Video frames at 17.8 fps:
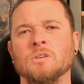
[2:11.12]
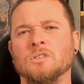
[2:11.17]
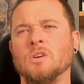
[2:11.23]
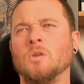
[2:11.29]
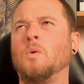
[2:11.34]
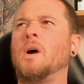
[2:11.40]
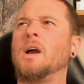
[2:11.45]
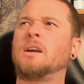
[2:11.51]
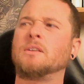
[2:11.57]

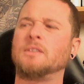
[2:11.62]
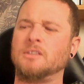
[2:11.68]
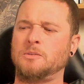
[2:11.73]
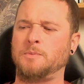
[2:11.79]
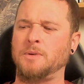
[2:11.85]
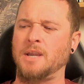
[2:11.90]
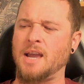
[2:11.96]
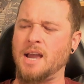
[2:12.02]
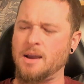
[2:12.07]
So why could this
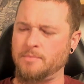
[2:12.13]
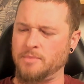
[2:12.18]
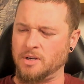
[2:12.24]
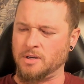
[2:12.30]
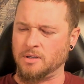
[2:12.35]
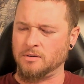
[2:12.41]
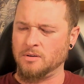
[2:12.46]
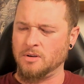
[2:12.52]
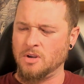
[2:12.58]
be
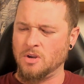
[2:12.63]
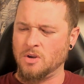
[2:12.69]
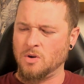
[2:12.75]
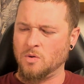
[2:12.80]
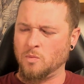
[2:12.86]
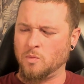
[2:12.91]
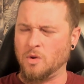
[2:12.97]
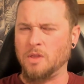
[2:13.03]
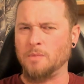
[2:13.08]
happening? Well,